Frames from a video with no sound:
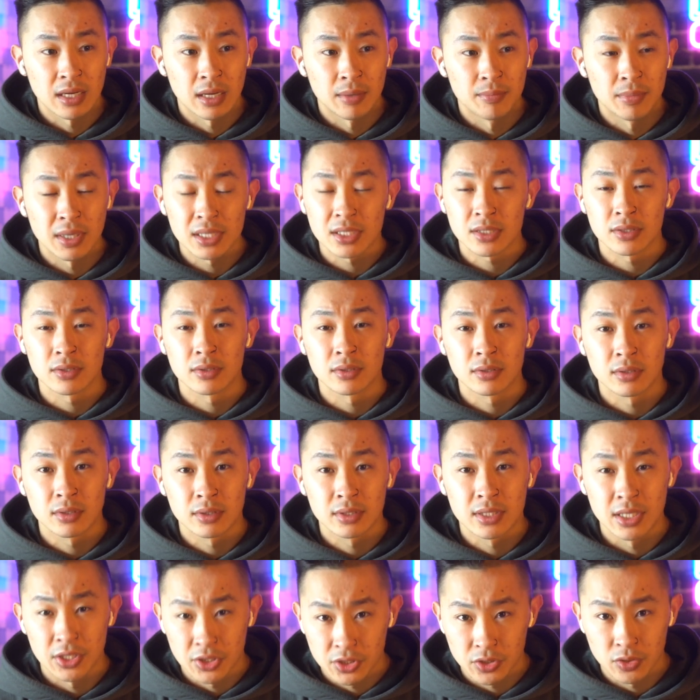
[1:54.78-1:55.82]
muscle
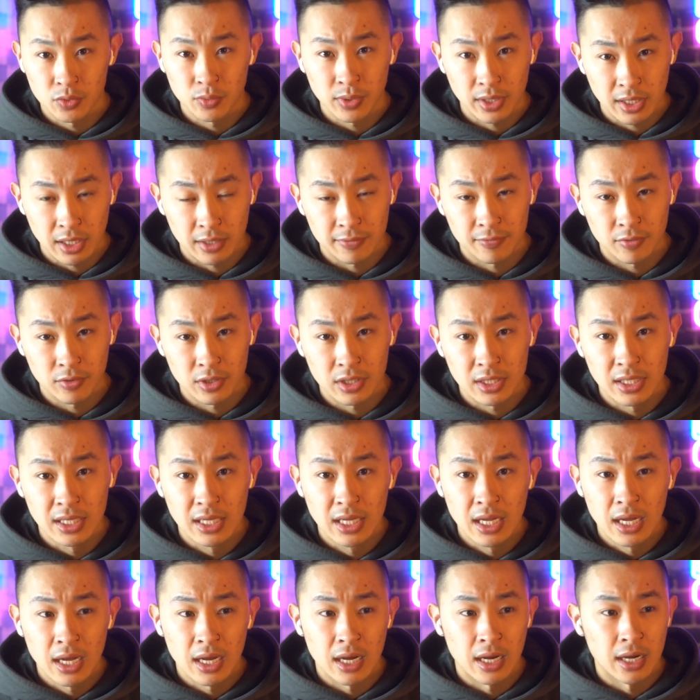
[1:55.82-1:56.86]
tissue recovery,
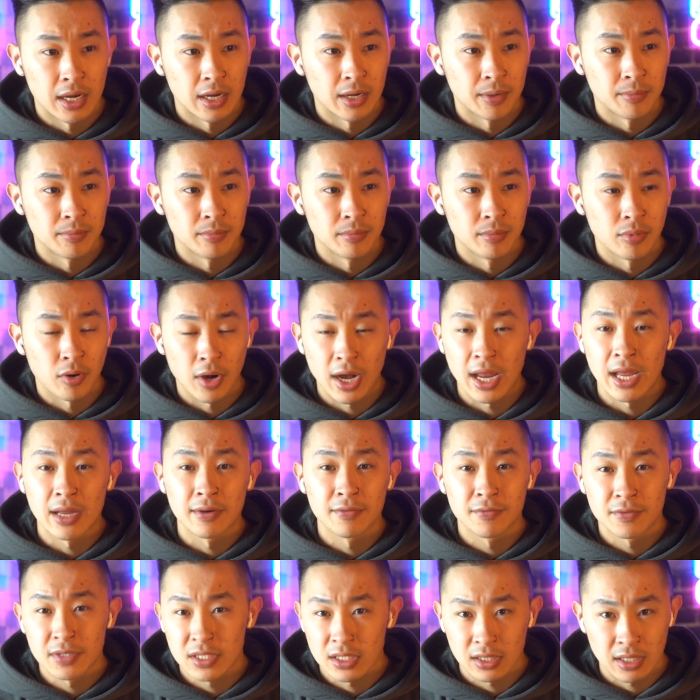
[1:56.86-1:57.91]
brain
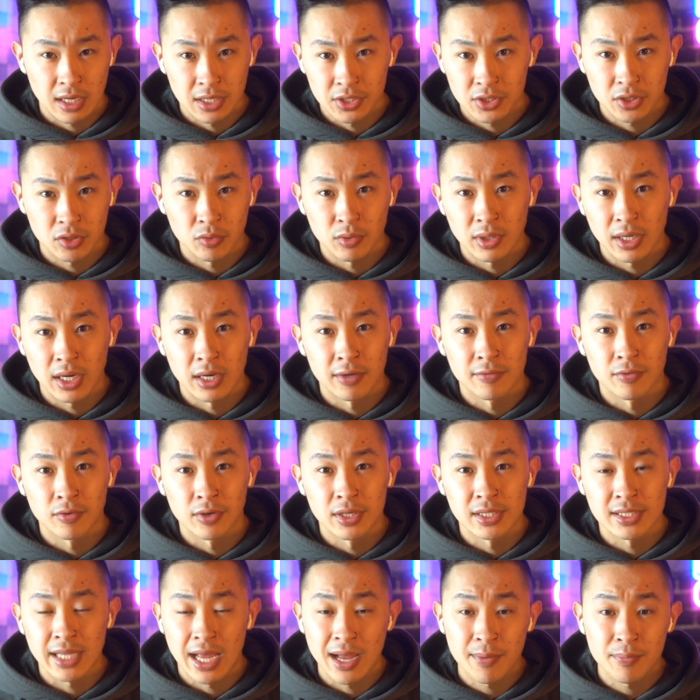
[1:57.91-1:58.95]
physiological
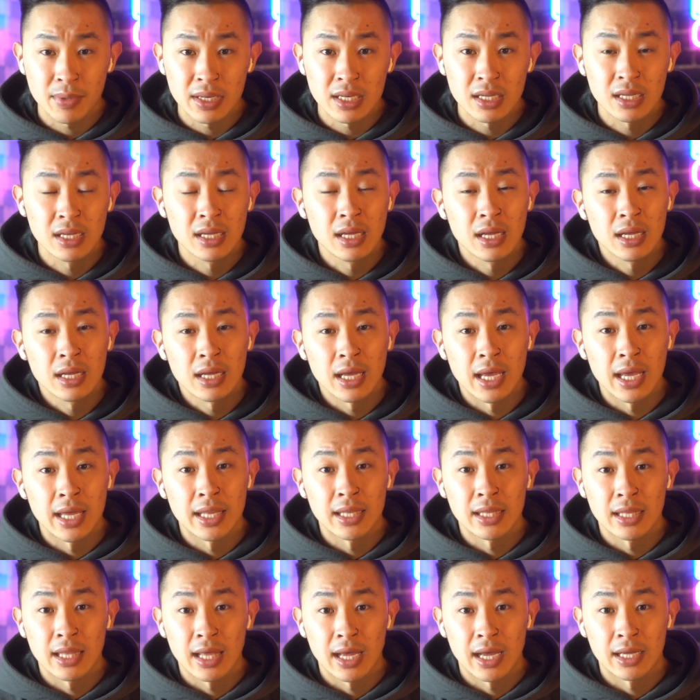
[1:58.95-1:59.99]
recoveries happen,
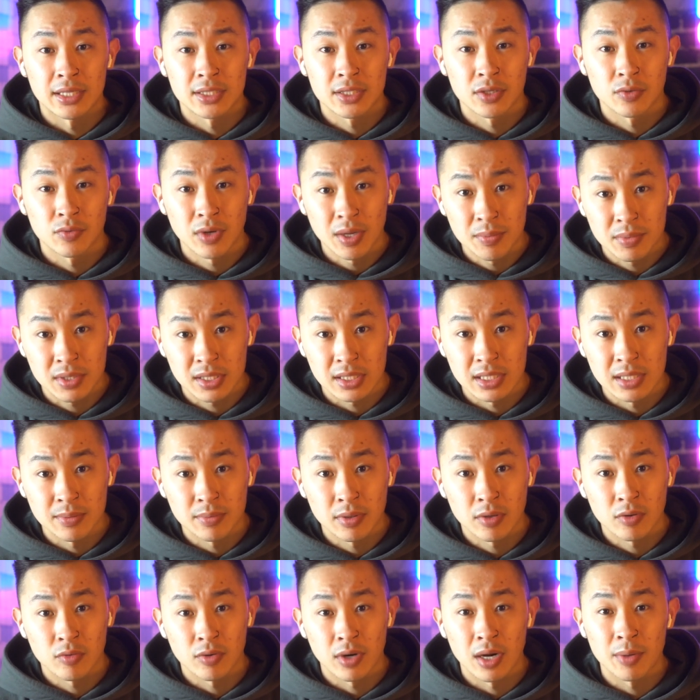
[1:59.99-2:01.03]
and that REM sleep,
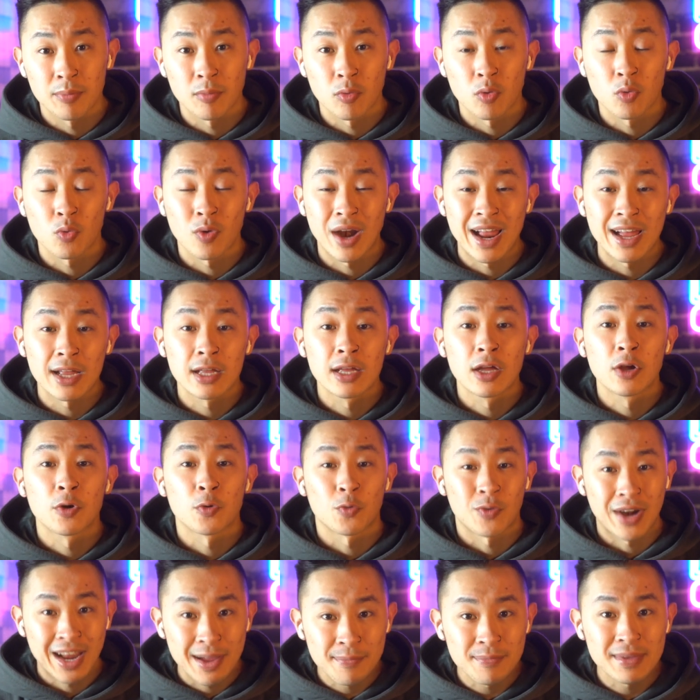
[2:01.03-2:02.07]

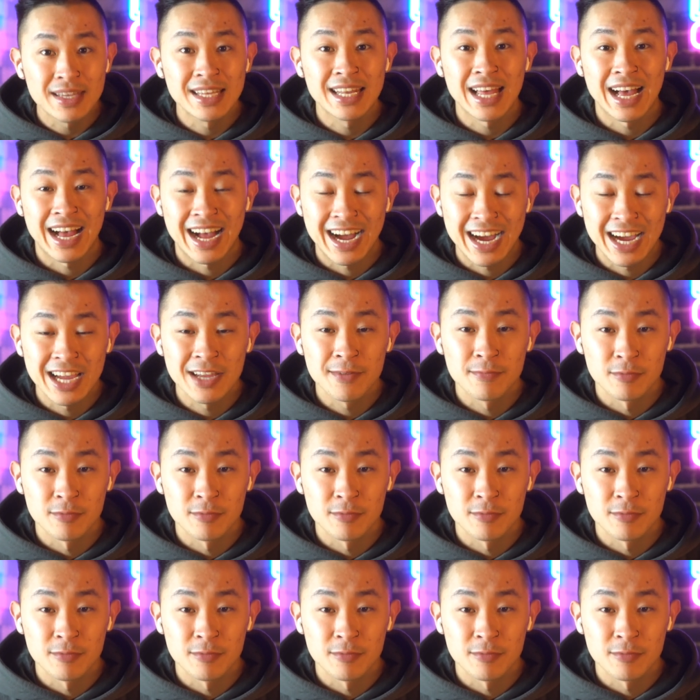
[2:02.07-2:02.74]
rapid eye